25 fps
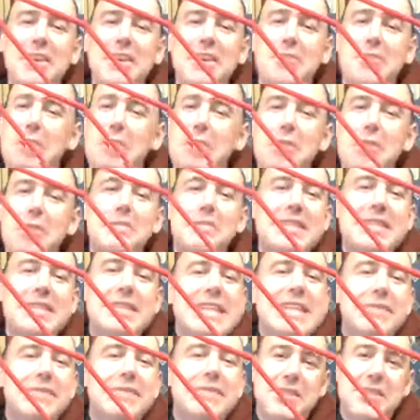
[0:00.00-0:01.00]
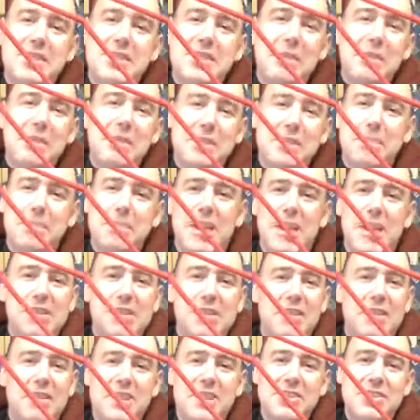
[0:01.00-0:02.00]
robes given to us by
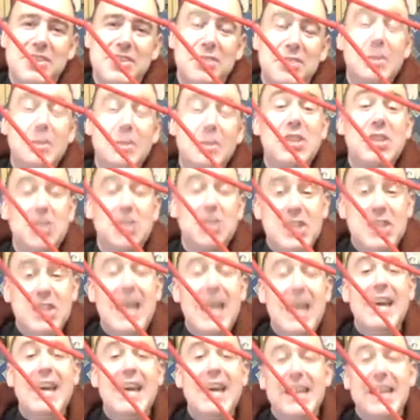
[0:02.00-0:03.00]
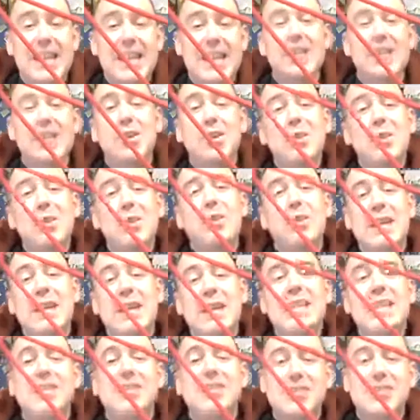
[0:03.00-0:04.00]
Christ as we share in who
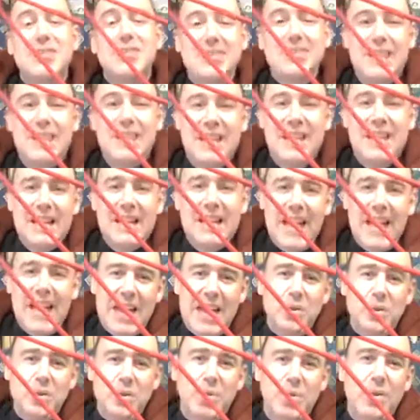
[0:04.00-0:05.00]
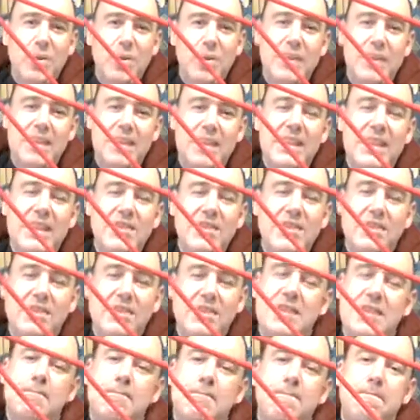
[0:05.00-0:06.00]
he is and all that he has
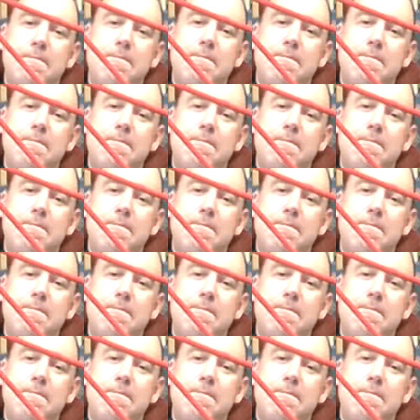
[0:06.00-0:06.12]
done.